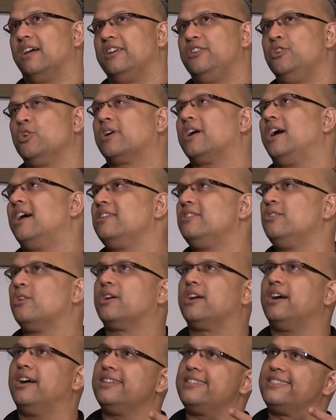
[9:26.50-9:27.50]
you
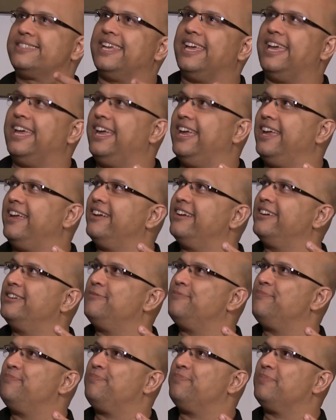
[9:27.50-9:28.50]
can't say,
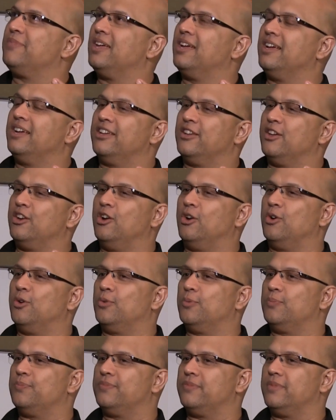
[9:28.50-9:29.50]

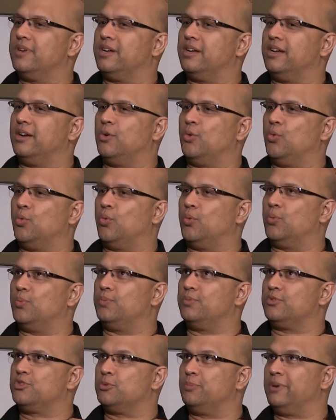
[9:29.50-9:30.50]

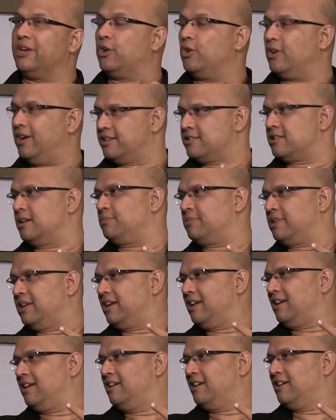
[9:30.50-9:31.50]
to be good at
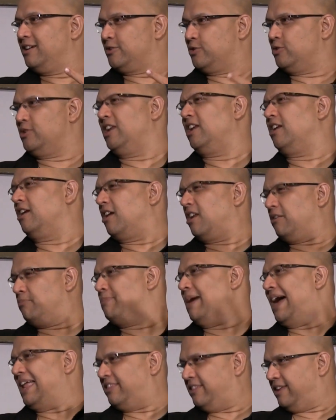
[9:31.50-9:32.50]
something, you need a lot
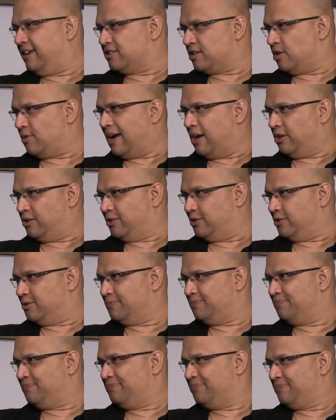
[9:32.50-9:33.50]
of bad things around you.
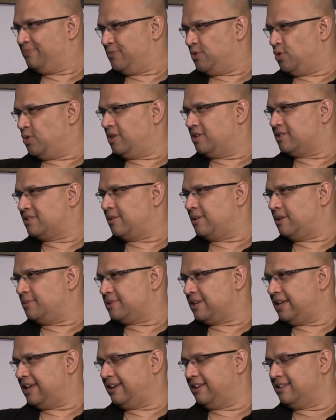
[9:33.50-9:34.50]
You understand what I'm
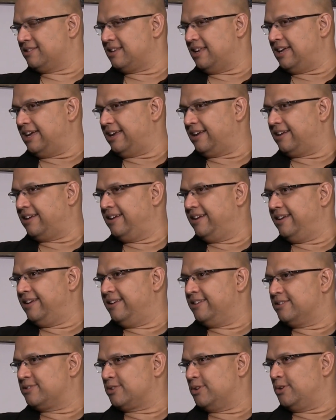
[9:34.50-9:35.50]
saying? It's like,
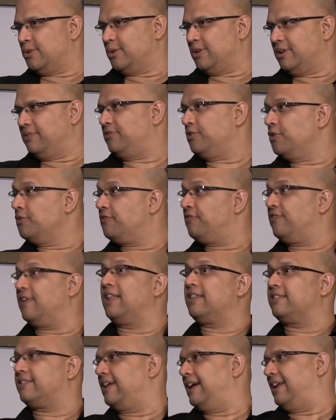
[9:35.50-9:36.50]
so if you
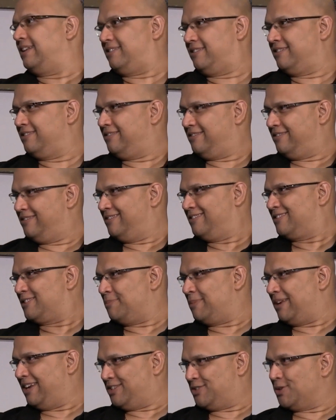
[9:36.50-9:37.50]
felt that
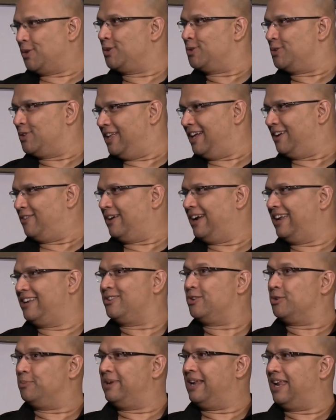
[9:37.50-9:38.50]
somebody told you that, right,
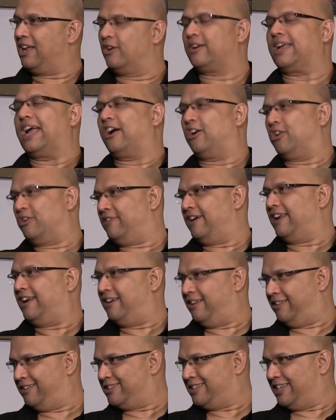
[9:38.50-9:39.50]
you'd be like, okay, I got to find
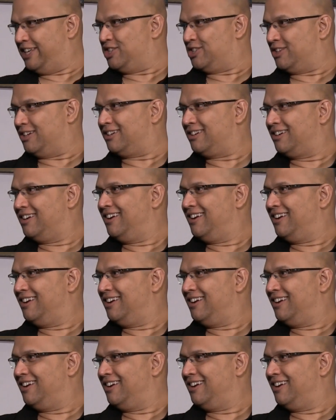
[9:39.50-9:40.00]
another teacher,